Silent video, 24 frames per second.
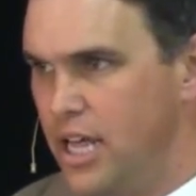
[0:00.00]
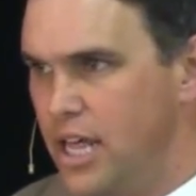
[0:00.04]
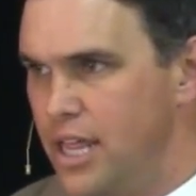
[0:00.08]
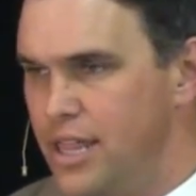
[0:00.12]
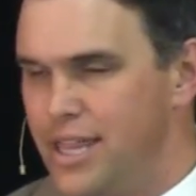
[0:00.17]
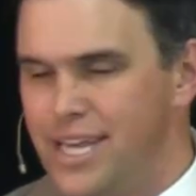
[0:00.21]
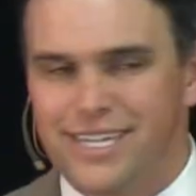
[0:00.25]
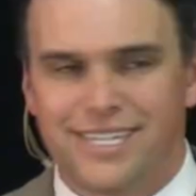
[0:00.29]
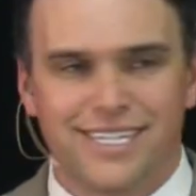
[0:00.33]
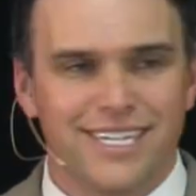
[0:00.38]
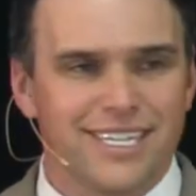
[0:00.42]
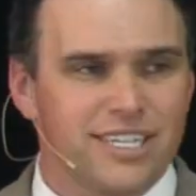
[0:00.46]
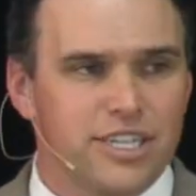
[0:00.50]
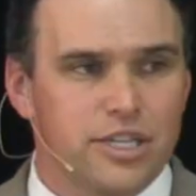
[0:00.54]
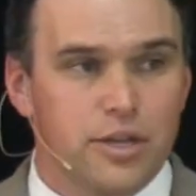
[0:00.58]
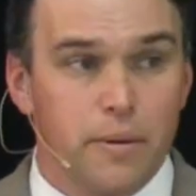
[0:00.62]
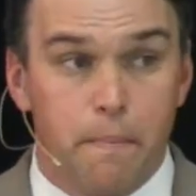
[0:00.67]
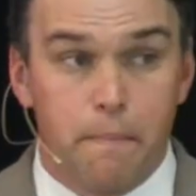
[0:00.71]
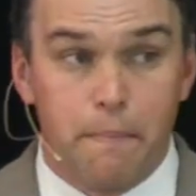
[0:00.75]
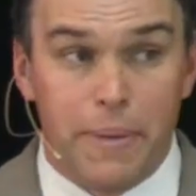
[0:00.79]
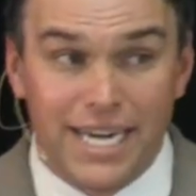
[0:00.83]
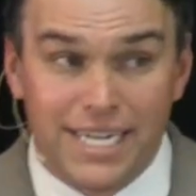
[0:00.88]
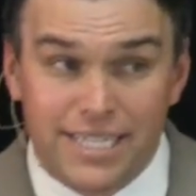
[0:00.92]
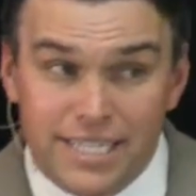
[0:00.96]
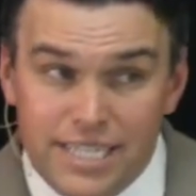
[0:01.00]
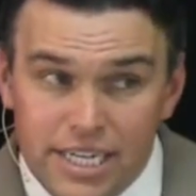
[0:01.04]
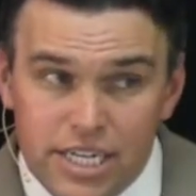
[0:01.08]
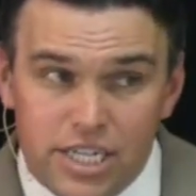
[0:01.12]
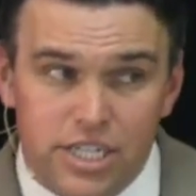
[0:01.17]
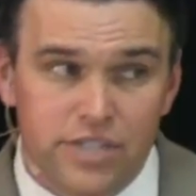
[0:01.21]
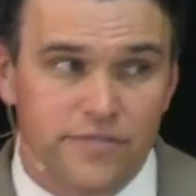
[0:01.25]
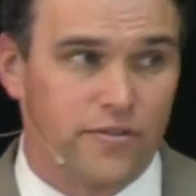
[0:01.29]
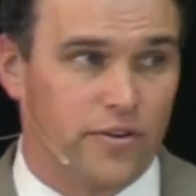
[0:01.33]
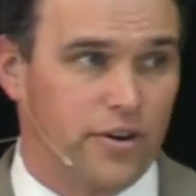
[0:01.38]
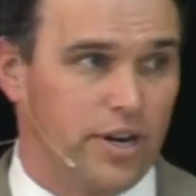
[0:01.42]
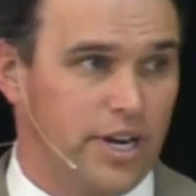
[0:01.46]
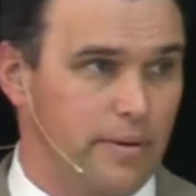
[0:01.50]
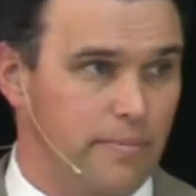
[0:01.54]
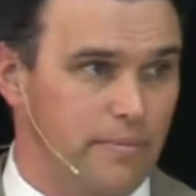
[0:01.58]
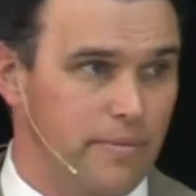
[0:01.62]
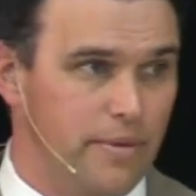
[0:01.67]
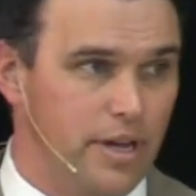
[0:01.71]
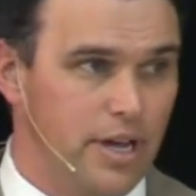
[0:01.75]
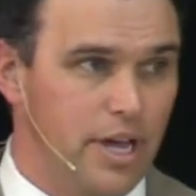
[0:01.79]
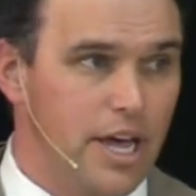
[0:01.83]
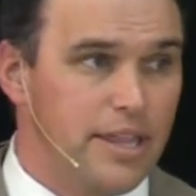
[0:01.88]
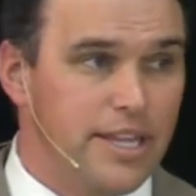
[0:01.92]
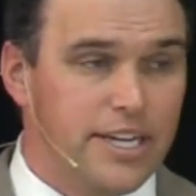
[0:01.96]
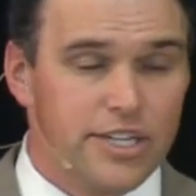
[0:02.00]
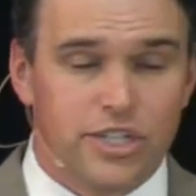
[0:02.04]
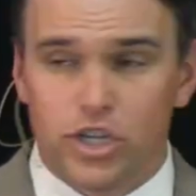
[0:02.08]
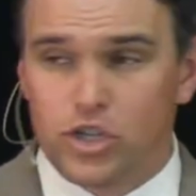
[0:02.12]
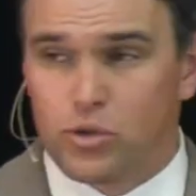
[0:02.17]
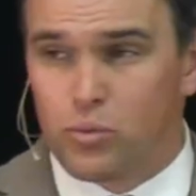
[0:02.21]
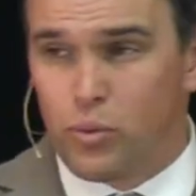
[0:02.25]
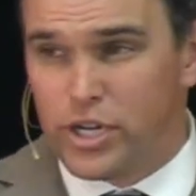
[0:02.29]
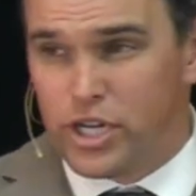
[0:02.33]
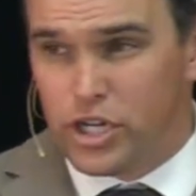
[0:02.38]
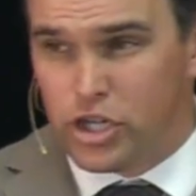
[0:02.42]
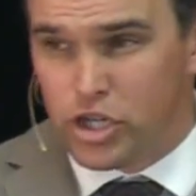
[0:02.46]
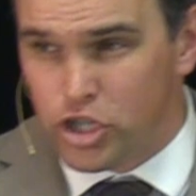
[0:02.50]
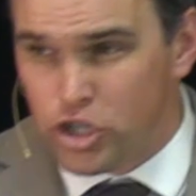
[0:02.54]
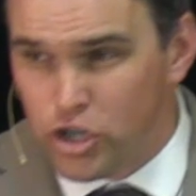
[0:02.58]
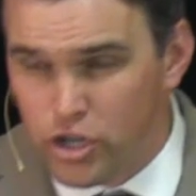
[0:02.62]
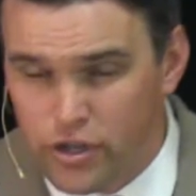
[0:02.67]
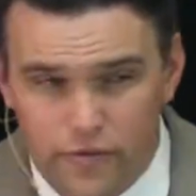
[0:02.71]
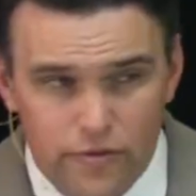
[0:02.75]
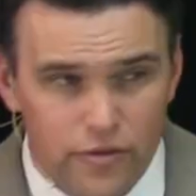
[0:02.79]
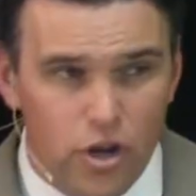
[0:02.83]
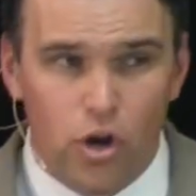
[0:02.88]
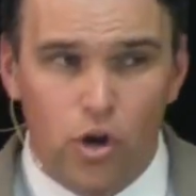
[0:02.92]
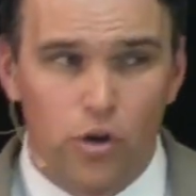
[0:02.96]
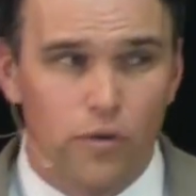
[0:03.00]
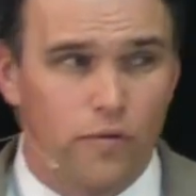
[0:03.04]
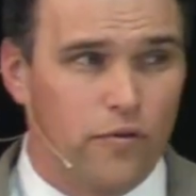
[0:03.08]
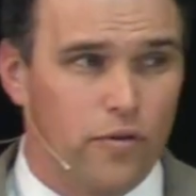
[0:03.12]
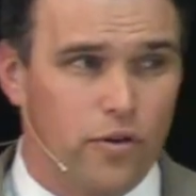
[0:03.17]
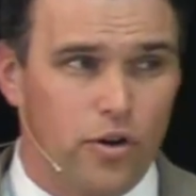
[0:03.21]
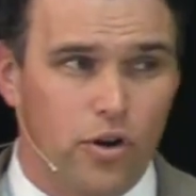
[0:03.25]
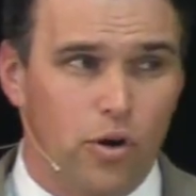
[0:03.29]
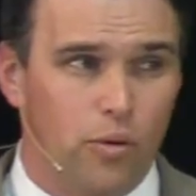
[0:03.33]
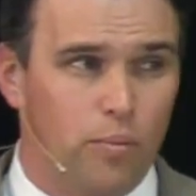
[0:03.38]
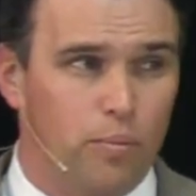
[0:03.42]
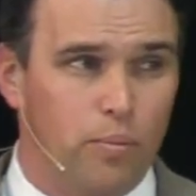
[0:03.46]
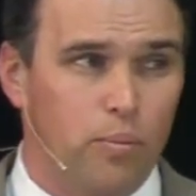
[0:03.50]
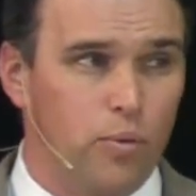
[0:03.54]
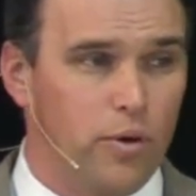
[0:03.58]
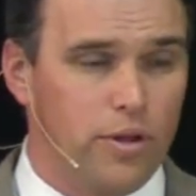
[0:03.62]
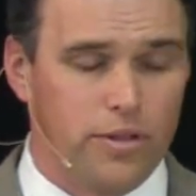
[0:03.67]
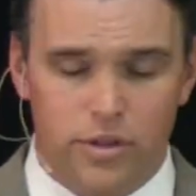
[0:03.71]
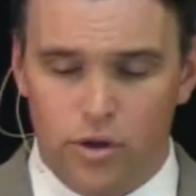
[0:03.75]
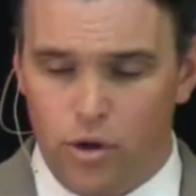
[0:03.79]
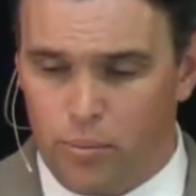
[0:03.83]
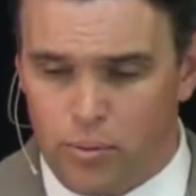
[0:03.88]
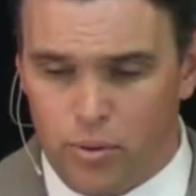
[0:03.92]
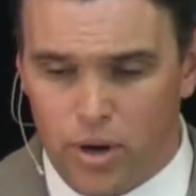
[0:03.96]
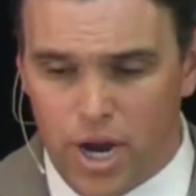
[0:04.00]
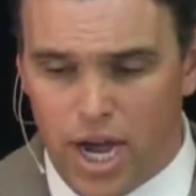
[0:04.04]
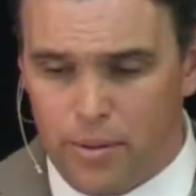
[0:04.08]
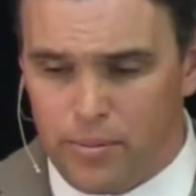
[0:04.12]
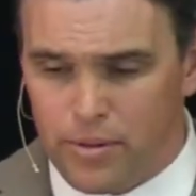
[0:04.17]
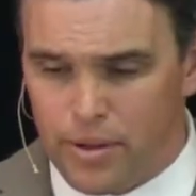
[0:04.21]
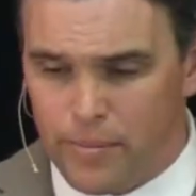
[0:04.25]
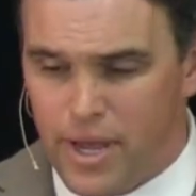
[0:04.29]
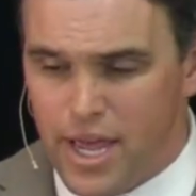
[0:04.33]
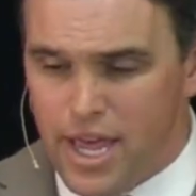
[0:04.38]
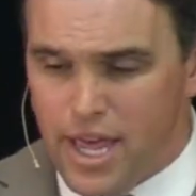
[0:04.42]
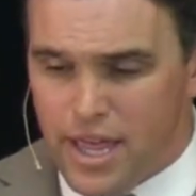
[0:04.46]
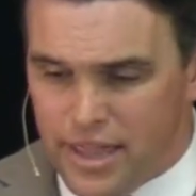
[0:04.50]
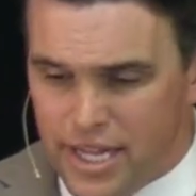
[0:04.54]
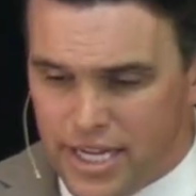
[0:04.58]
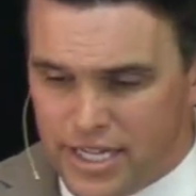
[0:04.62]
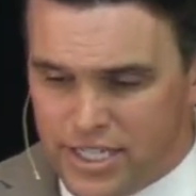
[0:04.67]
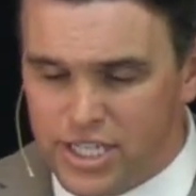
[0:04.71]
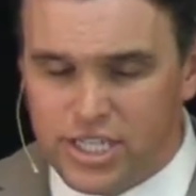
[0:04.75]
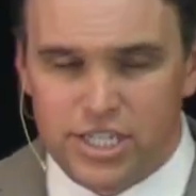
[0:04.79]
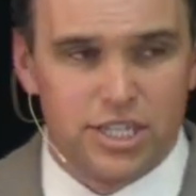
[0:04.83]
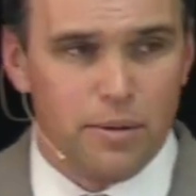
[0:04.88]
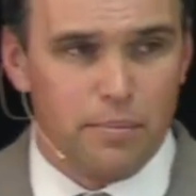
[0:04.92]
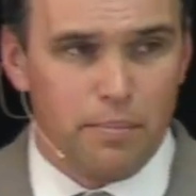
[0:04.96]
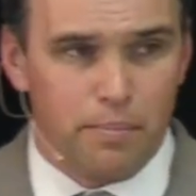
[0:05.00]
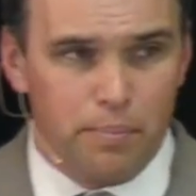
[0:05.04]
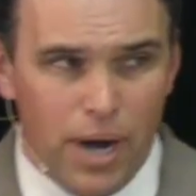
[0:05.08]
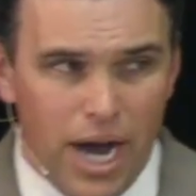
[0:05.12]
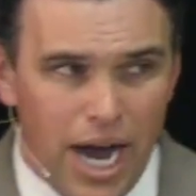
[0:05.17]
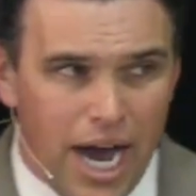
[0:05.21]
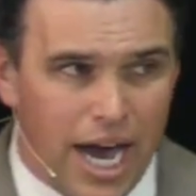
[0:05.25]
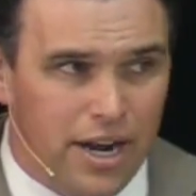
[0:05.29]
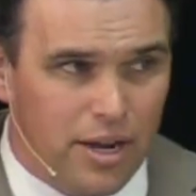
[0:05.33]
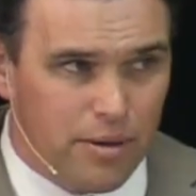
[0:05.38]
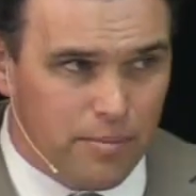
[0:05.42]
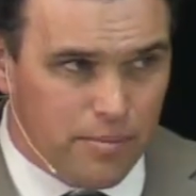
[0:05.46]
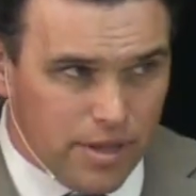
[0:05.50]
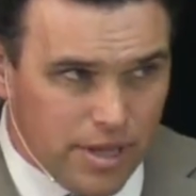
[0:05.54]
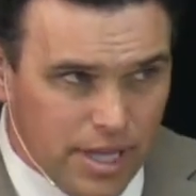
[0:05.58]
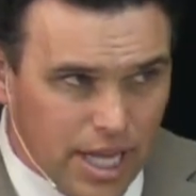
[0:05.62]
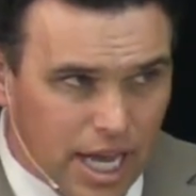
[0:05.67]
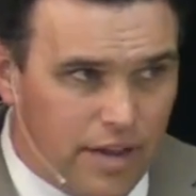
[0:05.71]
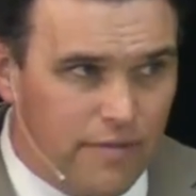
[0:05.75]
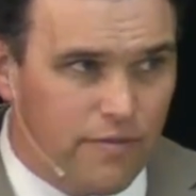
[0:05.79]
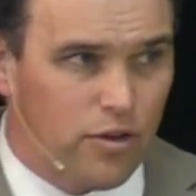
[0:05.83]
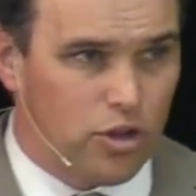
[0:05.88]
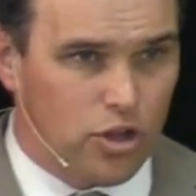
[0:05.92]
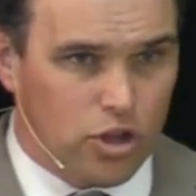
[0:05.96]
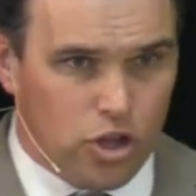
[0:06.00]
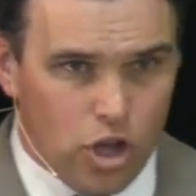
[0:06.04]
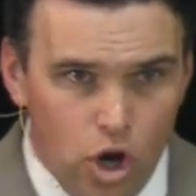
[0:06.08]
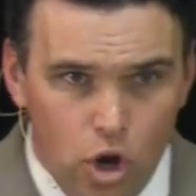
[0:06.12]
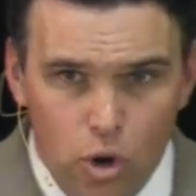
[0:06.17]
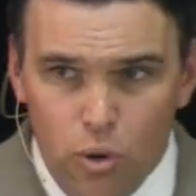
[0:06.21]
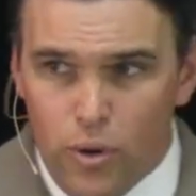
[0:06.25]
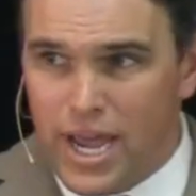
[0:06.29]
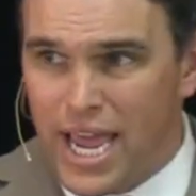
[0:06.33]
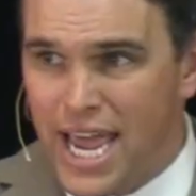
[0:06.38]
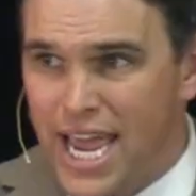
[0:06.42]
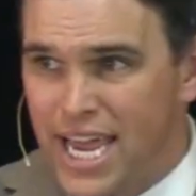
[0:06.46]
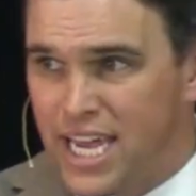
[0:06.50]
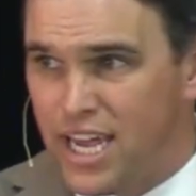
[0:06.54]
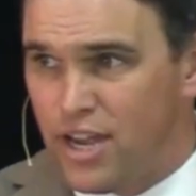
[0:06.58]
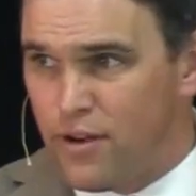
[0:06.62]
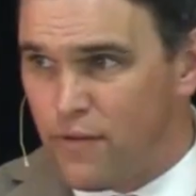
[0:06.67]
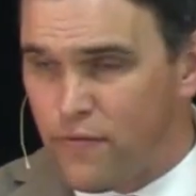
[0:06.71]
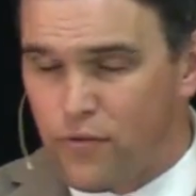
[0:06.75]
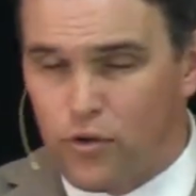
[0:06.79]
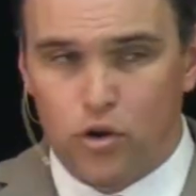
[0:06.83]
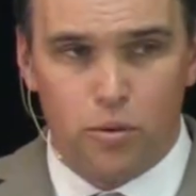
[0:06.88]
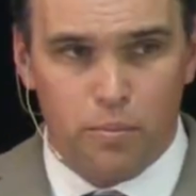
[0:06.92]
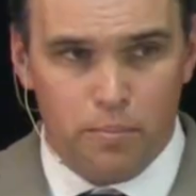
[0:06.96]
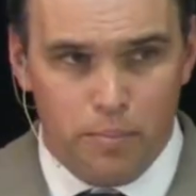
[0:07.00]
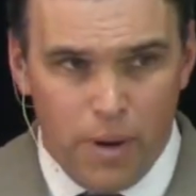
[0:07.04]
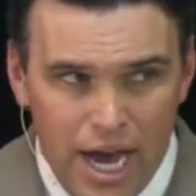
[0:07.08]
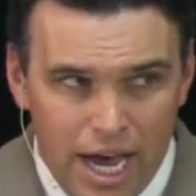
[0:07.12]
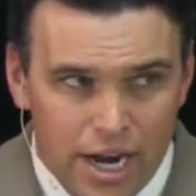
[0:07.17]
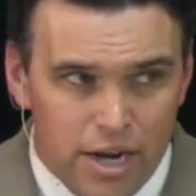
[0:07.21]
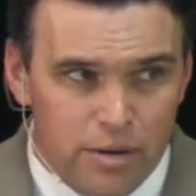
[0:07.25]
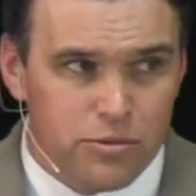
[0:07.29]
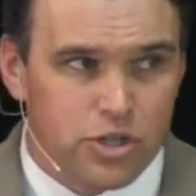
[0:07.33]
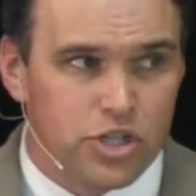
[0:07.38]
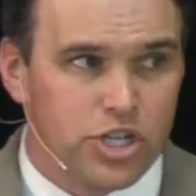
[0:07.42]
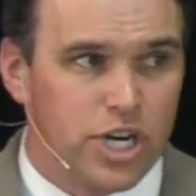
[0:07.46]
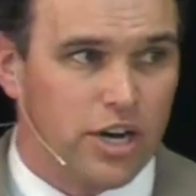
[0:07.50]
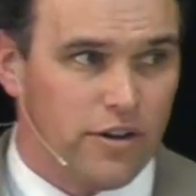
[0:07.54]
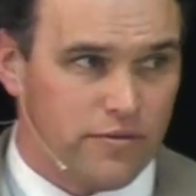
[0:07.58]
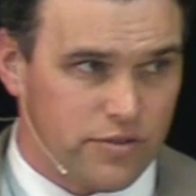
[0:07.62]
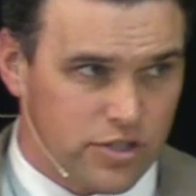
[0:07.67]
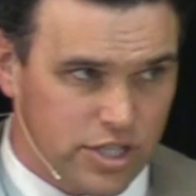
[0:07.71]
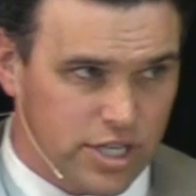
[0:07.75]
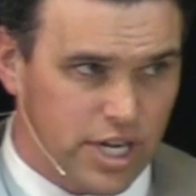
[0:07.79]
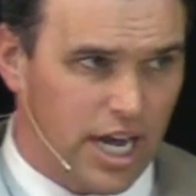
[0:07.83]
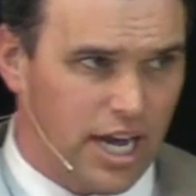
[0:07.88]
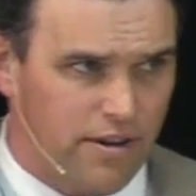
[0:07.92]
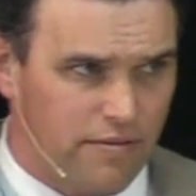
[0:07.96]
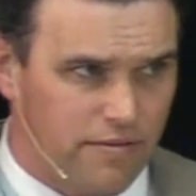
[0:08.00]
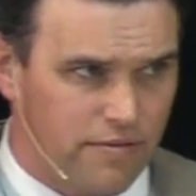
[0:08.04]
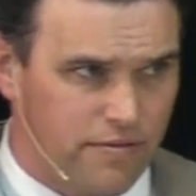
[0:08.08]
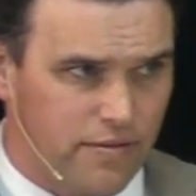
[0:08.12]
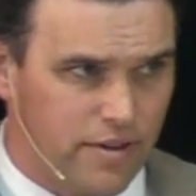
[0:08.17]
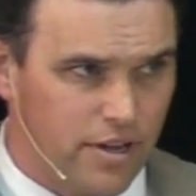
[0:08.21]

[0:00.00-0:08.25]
This is the basics for him. This is what he should have known for no, with no problem. This is the bottom level, low hanging fruit, bottom shelf stuff.